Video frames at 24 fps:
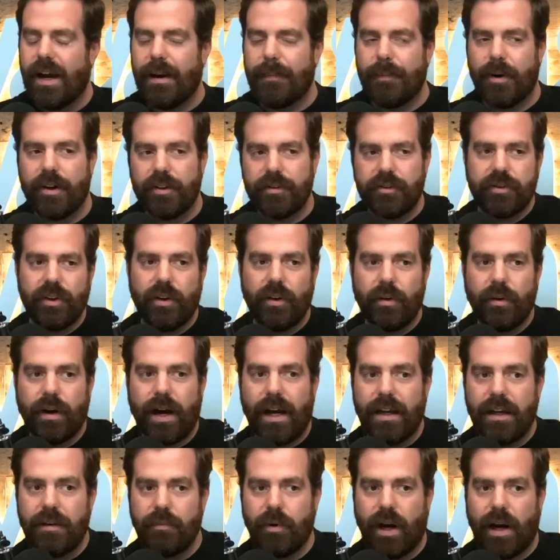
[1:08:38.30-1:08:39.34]
I'm also
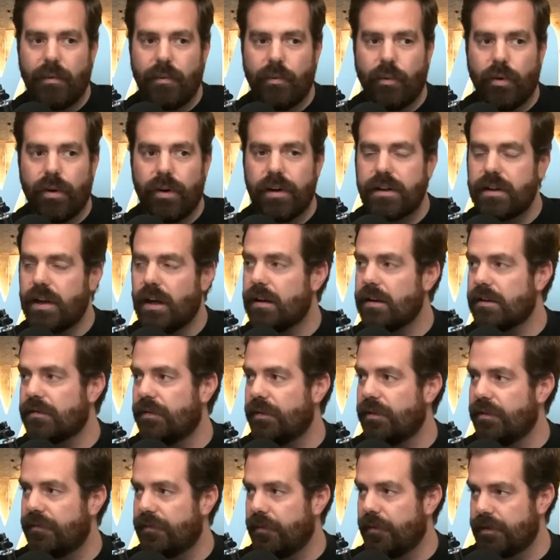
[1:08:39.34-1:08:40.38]
I wore a tux
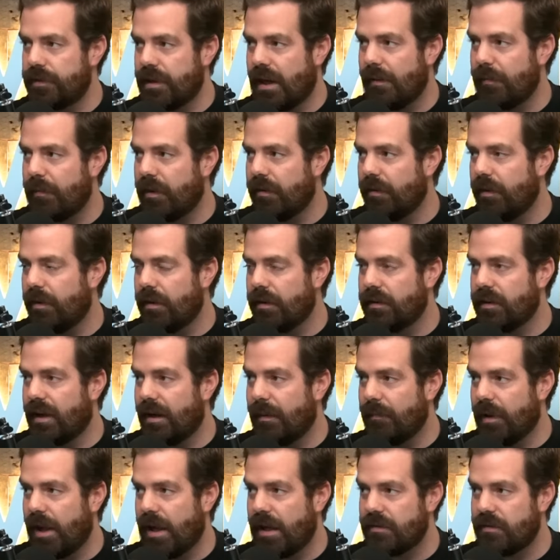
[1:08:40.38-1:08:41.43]
for the first time in a long
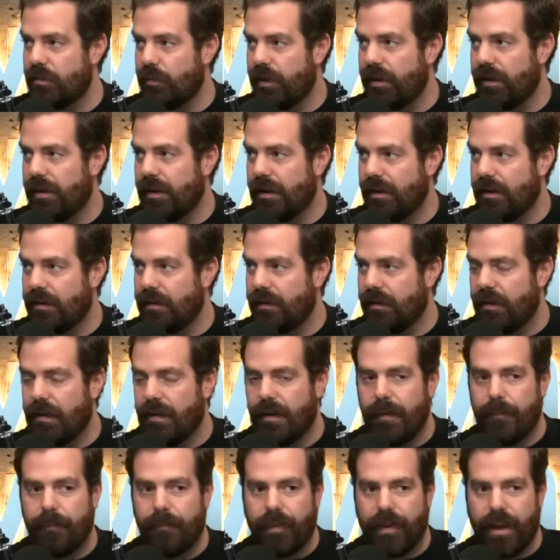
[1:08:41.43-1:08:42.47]
time last weekend,
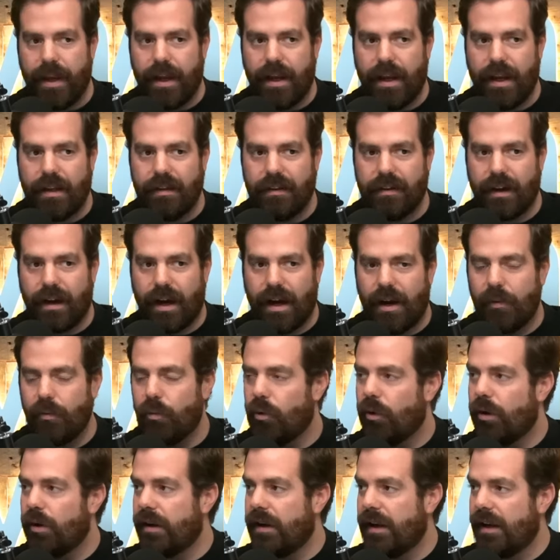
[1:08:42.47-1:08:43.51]
and I
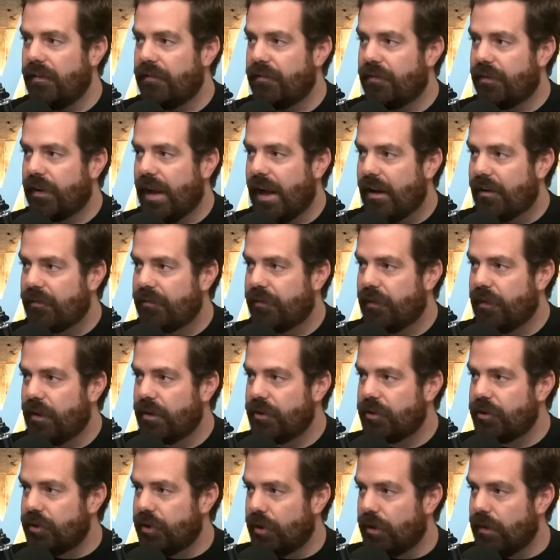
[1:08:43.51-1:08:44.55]
wore a flat
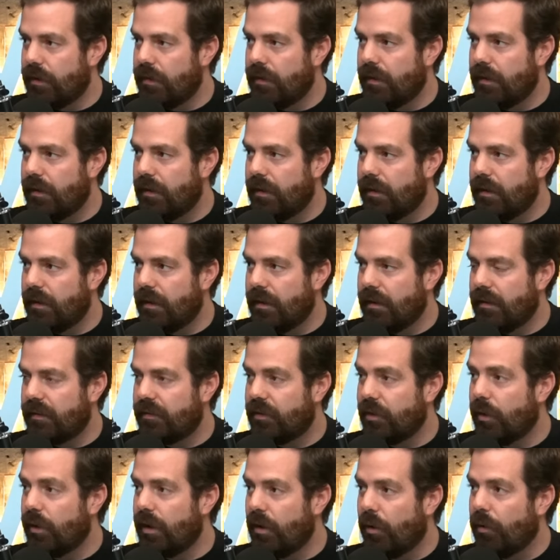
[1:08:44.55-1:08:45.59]
front shirt. Right.
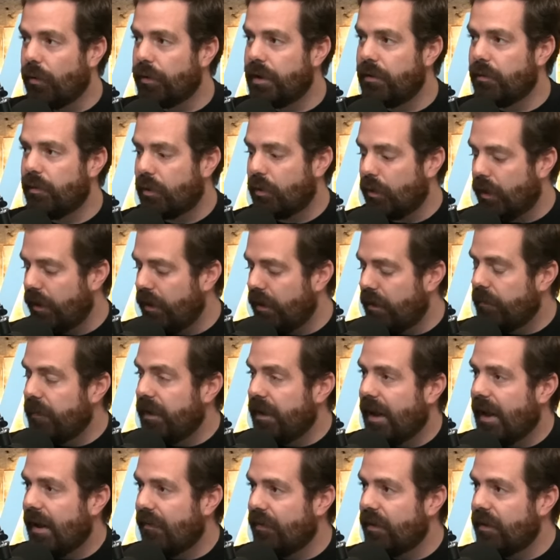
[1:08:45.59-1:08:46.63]
So it only required
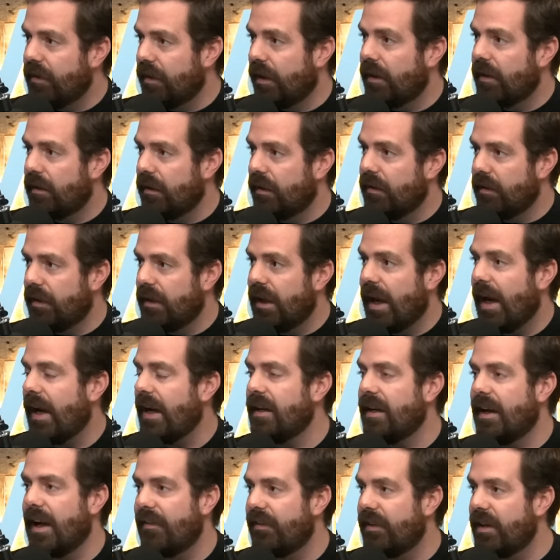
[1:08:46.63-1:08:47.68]
me having no studs. I
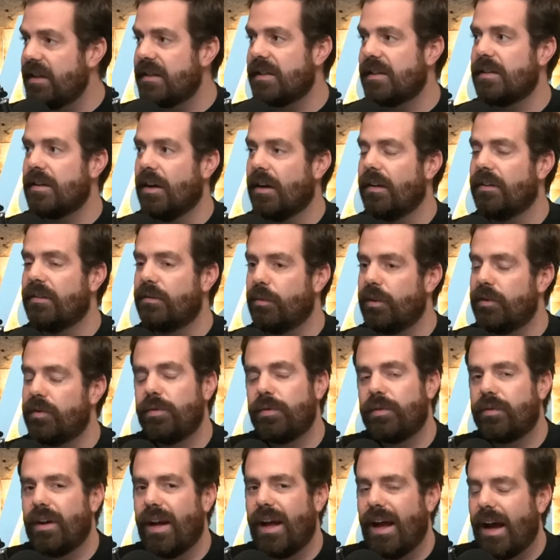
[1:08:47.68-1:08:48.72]
didn't have any studs, which
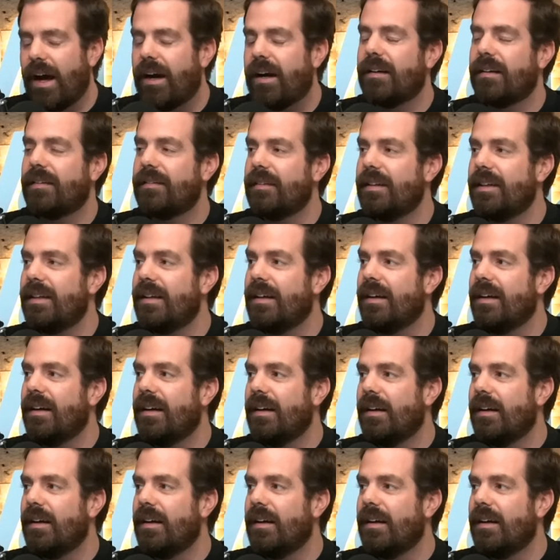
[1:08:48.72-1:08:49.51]
was honestly,